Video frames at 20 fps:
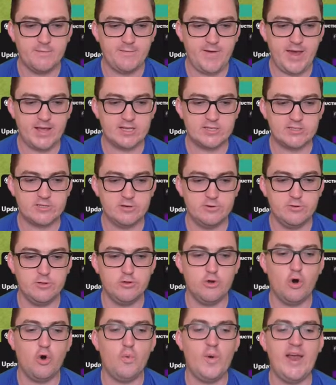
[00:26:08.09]
Thanks to
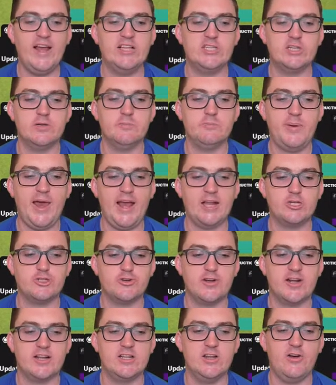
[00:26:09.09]
the Norwegian
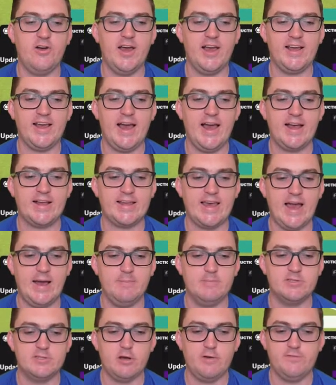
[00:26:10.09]
Patrick Nygaard,
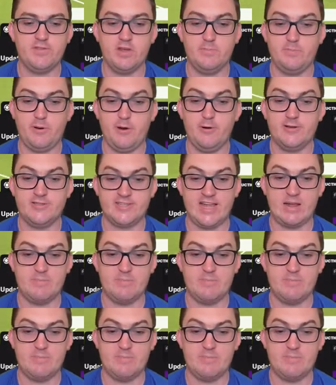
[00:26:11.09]
comes off the post.